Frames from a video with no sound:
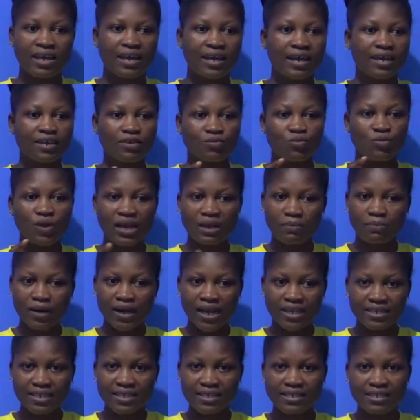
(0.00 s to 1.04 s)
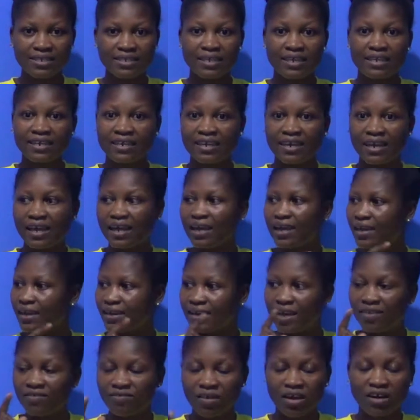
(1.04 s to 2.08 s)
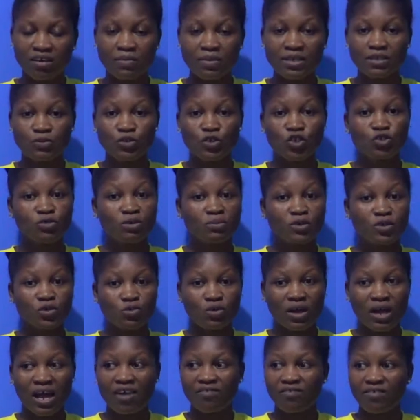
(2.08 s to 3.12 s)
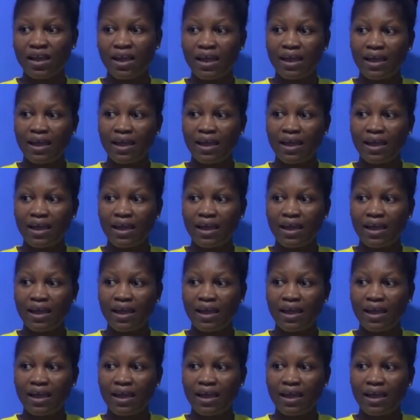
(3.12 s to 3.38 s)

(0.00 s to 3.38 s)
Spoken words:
in workplaces, in the environment, we should be able to have